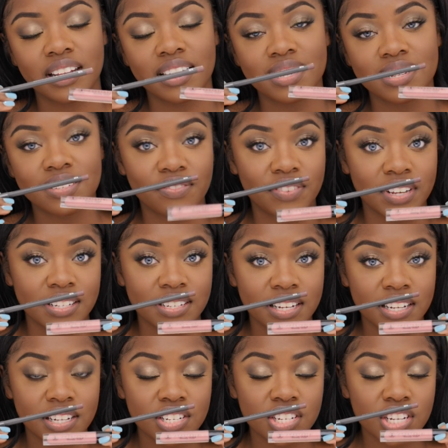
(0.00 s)
is
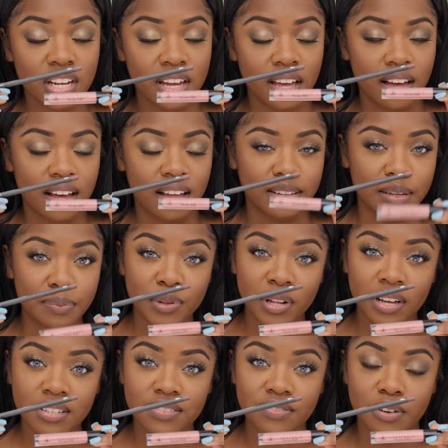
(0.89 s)
Vintage lip
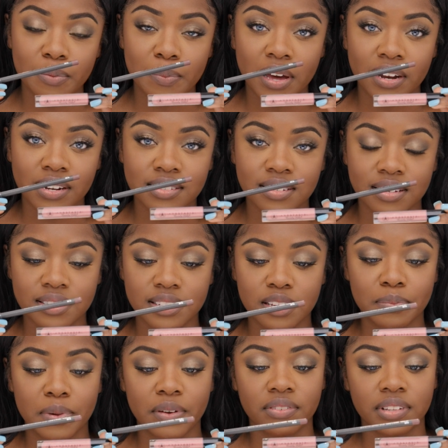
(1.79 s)
gloss from Anastasia
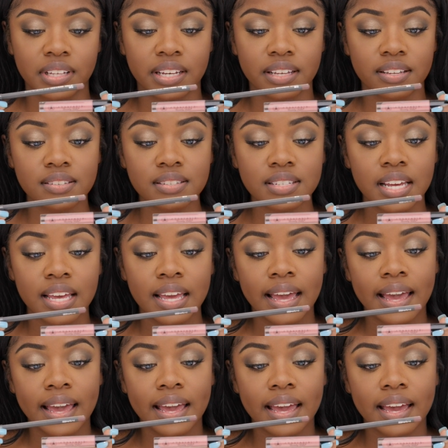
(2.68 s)
Beverly Hills
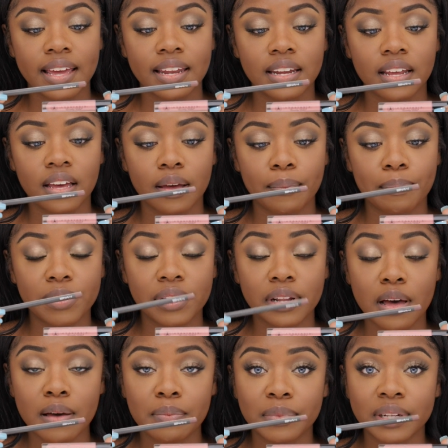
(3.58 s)
and
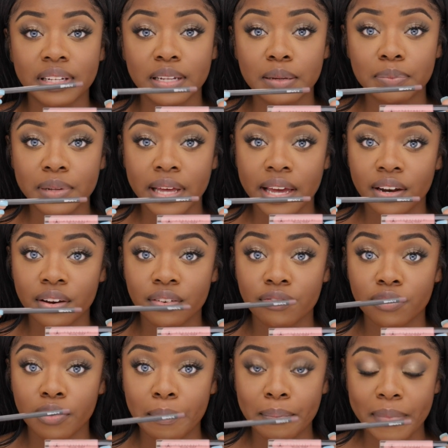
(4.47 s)
Plum Lip Liner
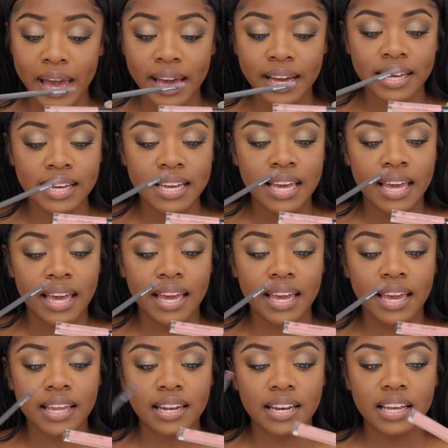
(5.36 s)
from MAC,
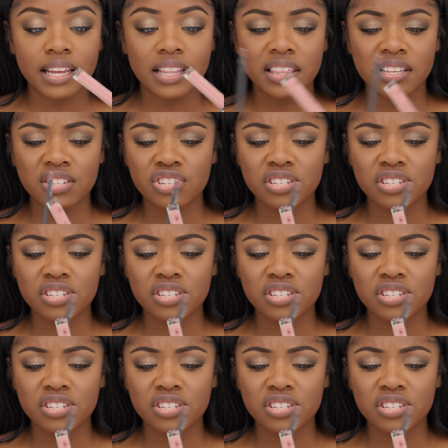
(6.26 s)
and this